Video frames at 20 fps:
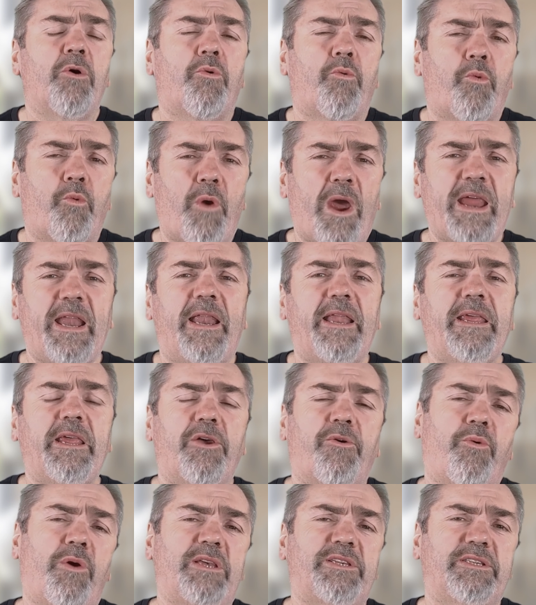greatly
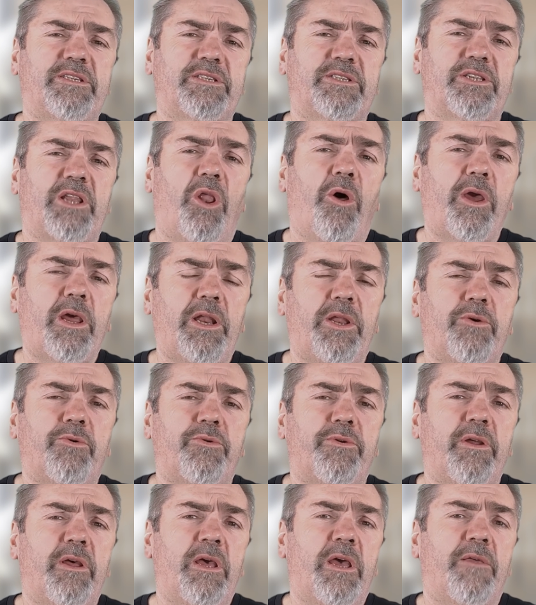increases the
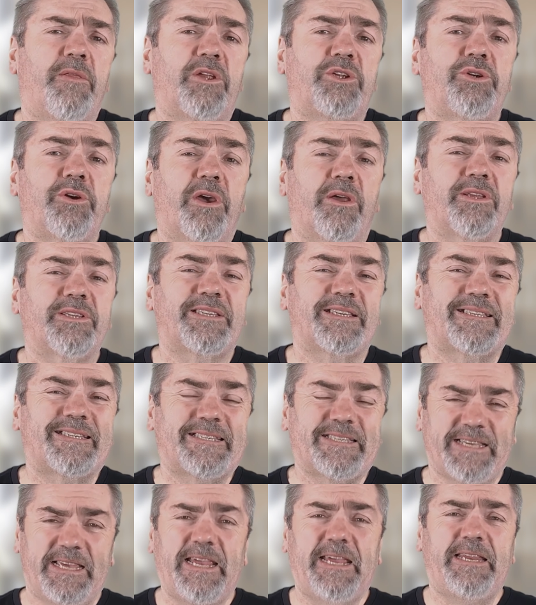likelihood that you're going to
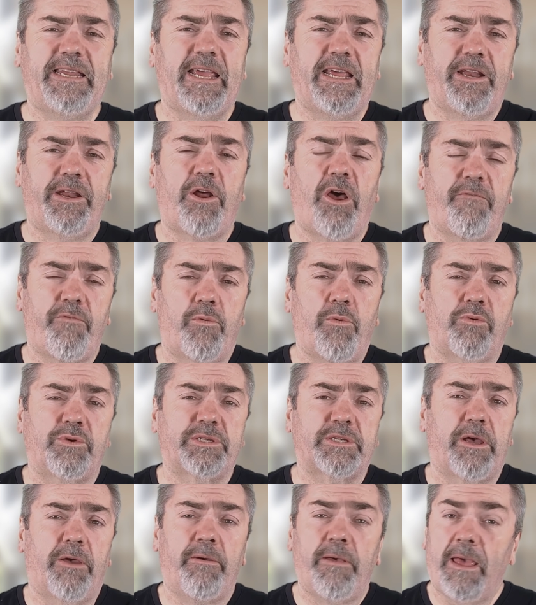succeed in it overall.
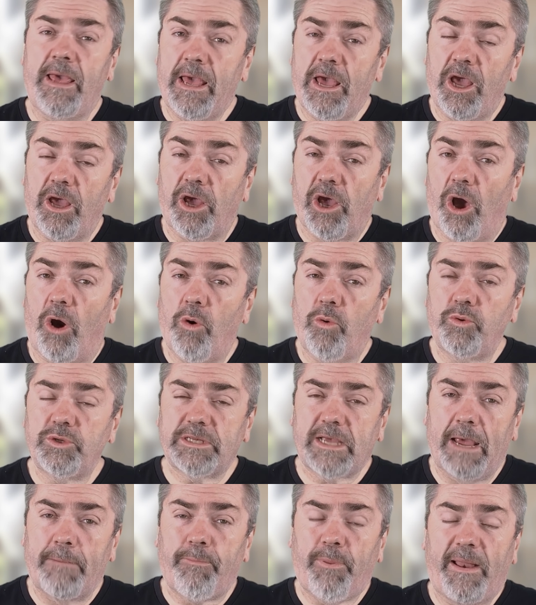So
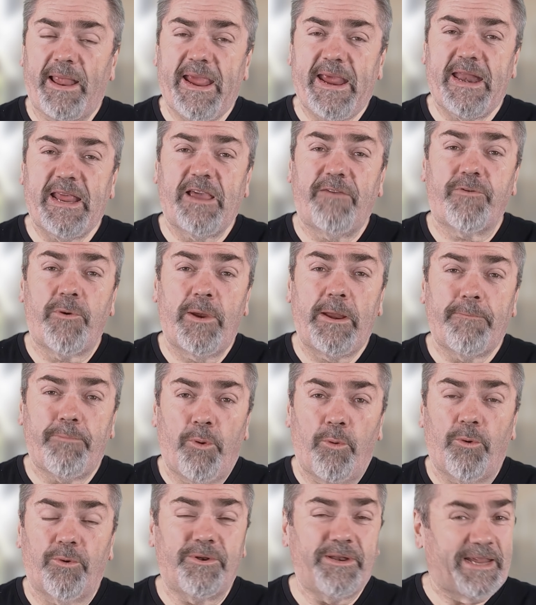goals and planning are very
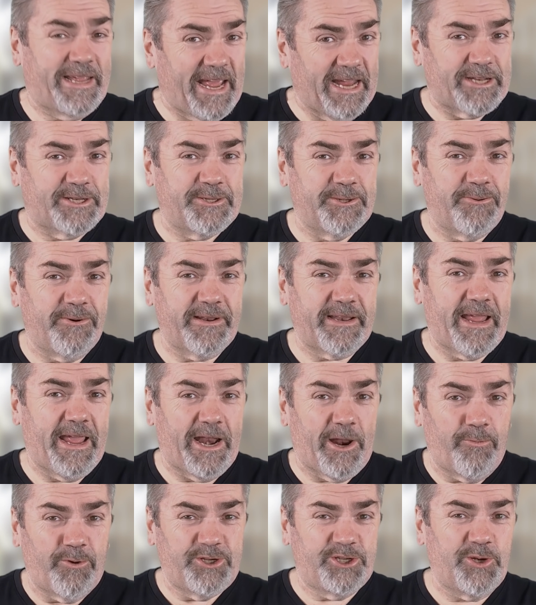important. Get to it,
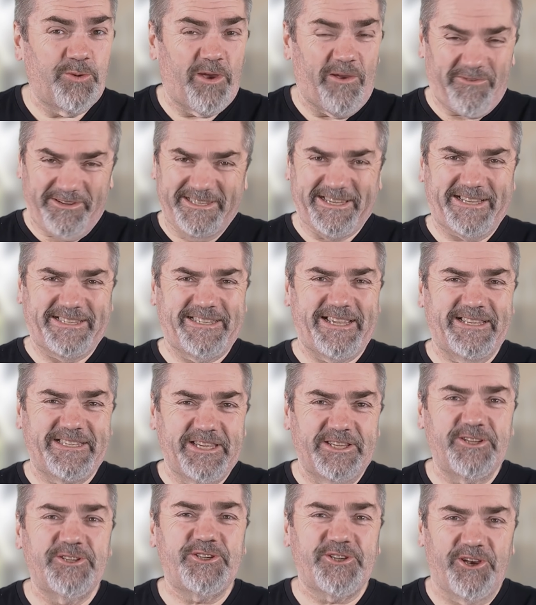and I wish you every success
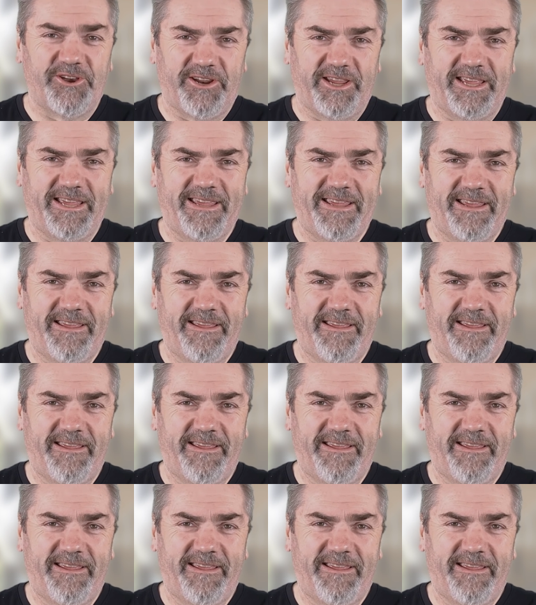in your journey.